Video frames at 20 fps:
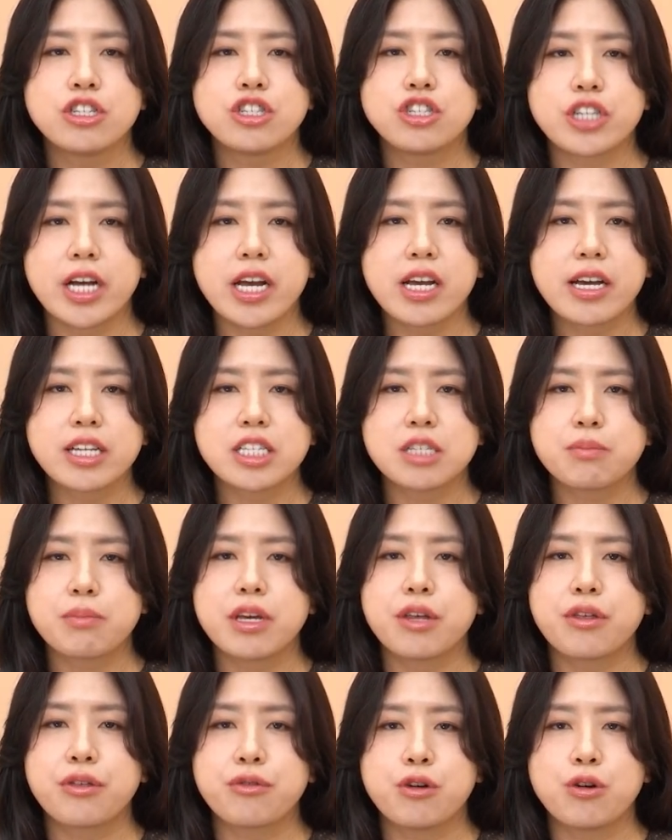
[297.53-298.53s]
Jay
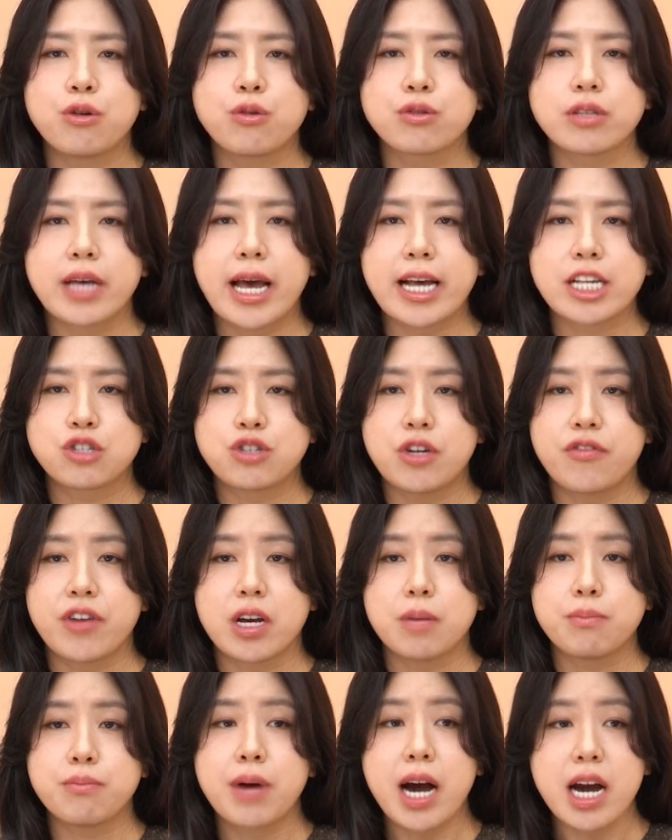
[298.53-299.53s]
Gatsby throws
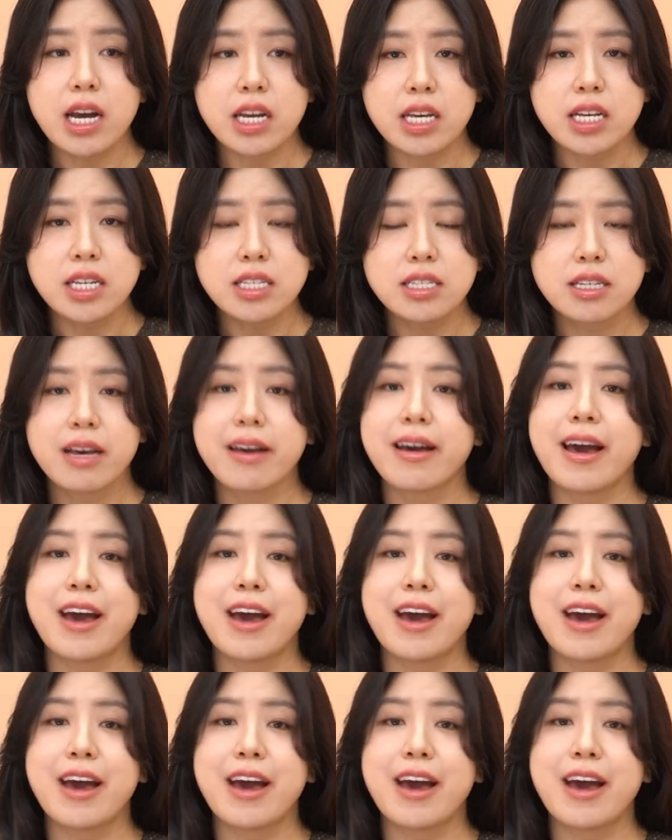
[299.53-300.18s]
extravagant parties